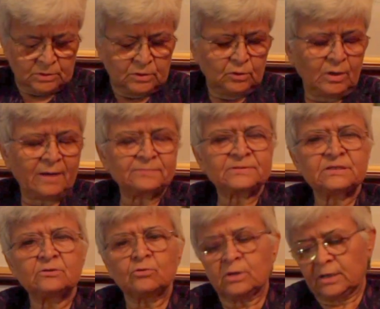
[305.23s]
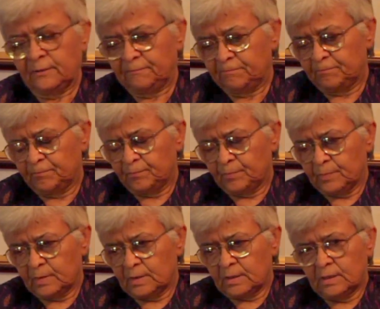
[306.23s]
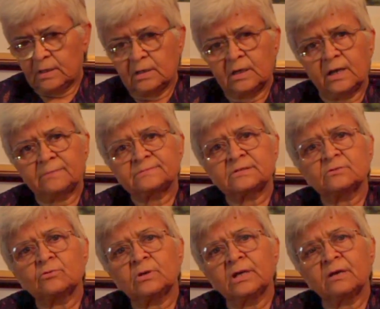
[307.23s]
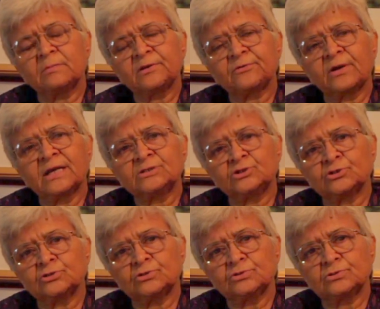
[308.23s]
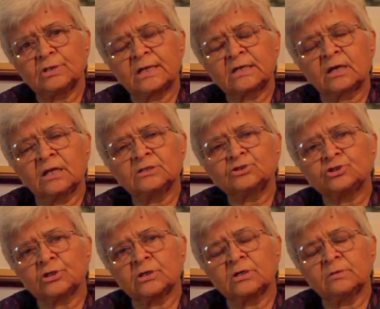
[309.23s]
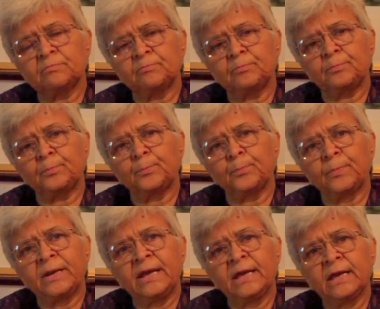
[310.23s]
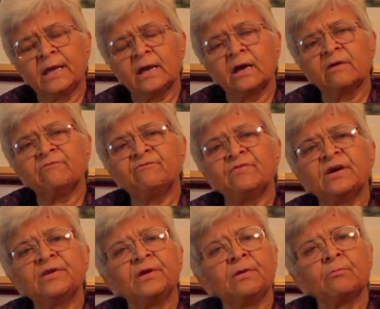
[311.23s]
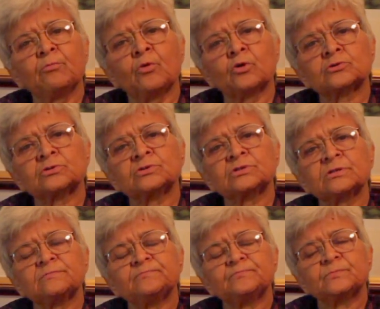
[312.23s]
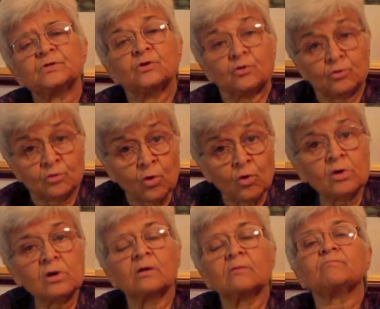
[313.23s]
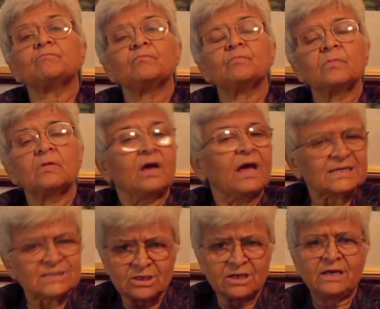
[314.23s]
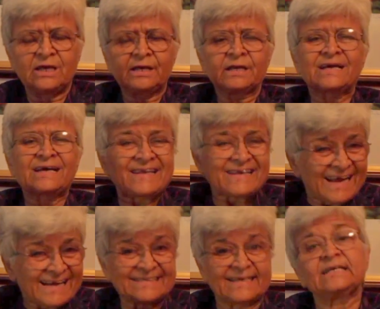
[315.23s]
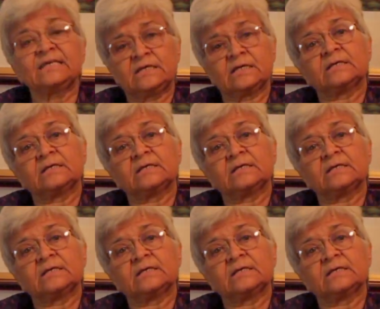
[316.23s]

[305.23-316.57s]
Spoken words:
No, absolutely. Absolutely. I mean, religion and culture play a very important role actually in creating